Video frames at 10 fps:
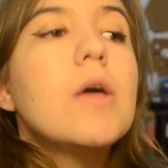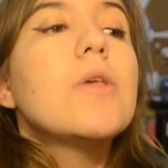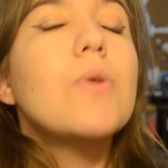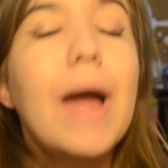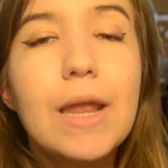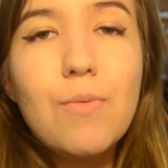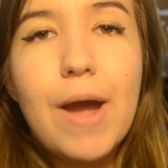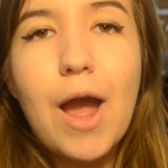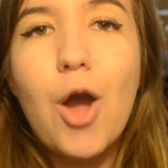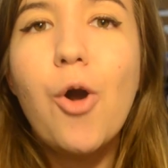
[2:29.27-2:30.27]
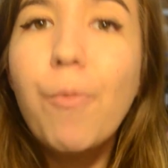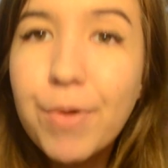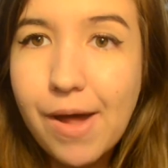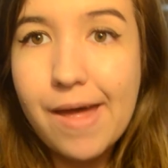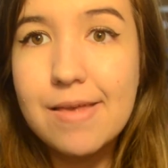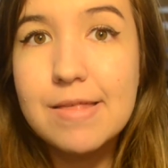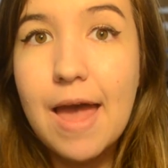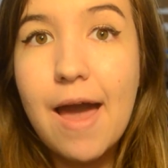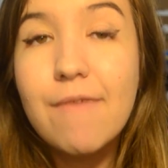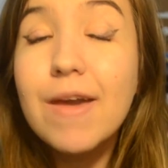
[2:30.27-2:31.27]
So anyway, I hope you guys
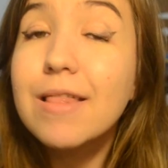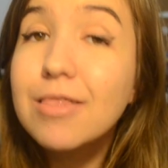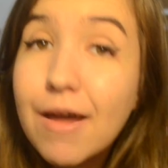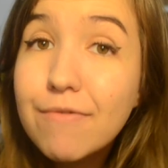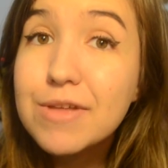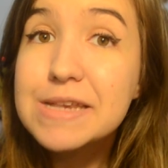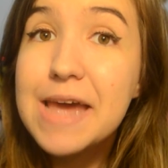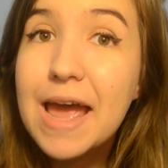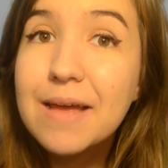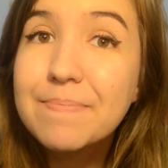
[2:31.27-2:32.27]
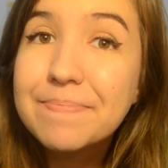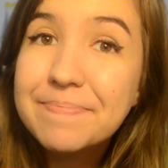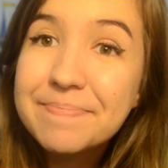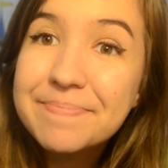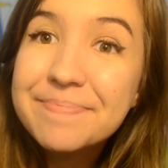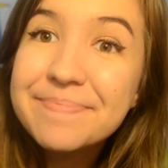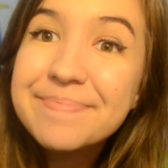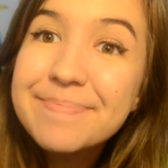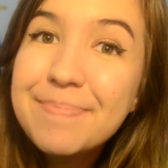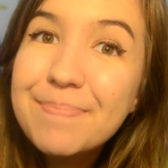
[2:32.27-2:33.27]
have a lovely day.
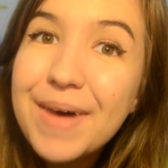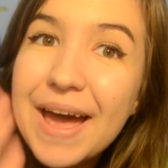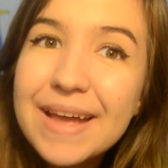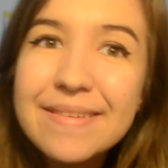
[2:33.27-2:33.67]
Bye.